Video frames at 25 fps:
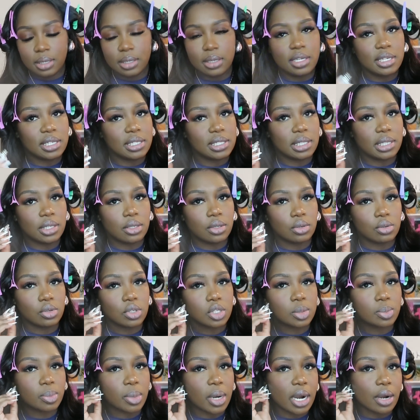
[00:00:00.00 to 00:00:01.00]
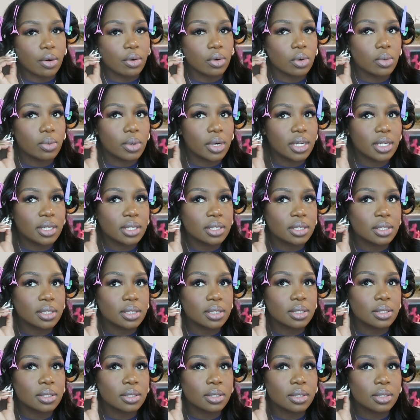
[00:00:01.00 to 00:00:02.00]
these little spiral
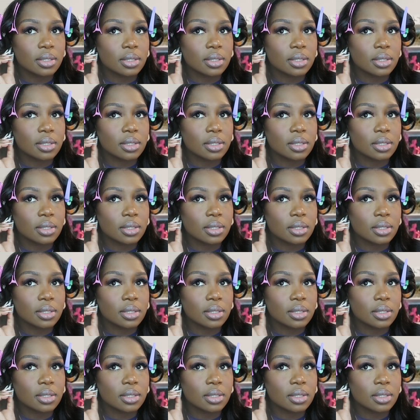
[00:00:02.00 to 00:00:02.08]
ones.